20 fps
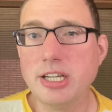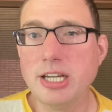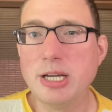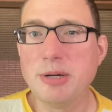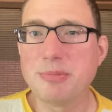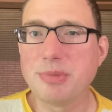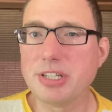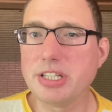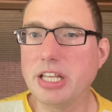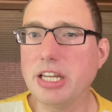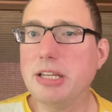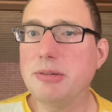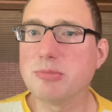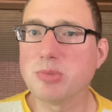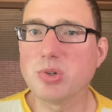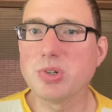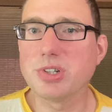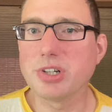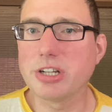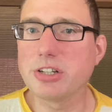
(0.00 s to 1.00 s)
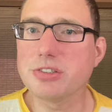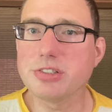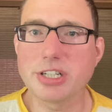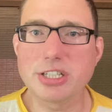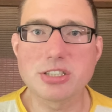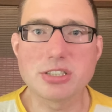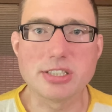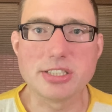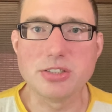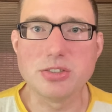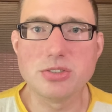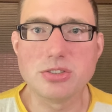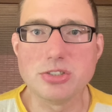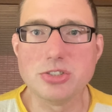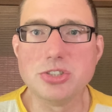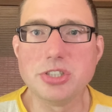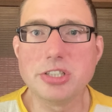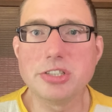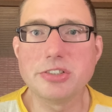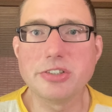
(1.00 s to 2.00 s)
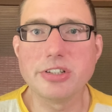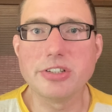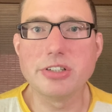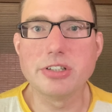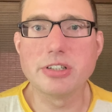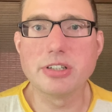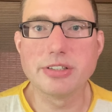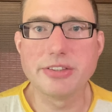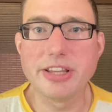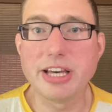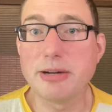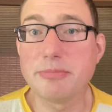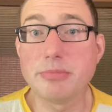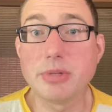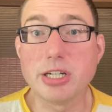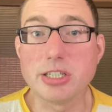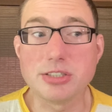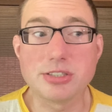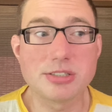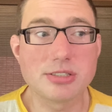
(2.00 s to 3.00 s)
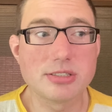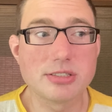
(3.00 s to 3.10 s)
but anymore I don't actually use the generator that much